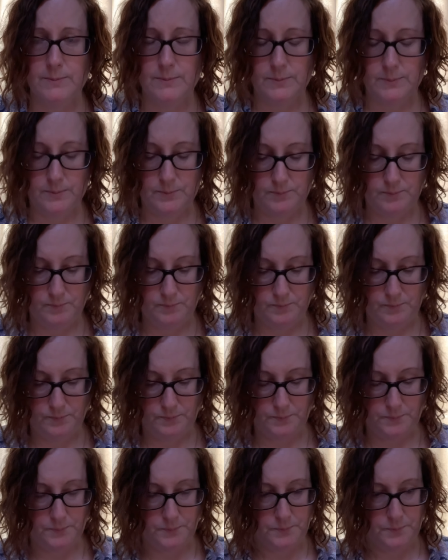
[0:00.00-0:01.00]

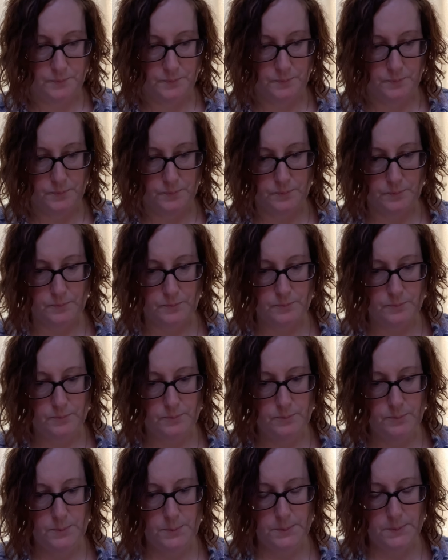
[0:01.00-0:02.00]

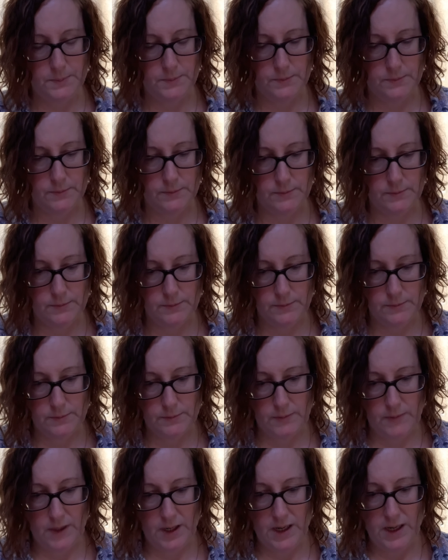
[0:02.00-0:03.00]

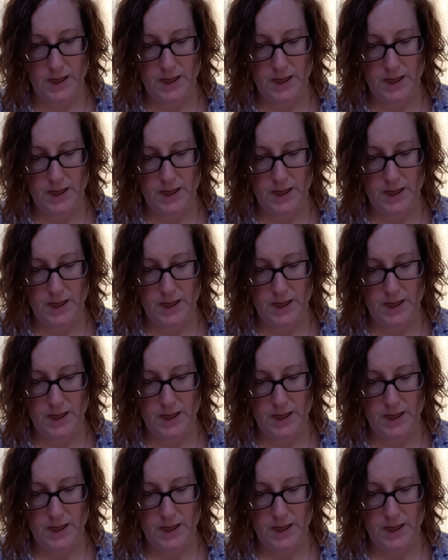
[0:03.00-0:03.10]
[no speech]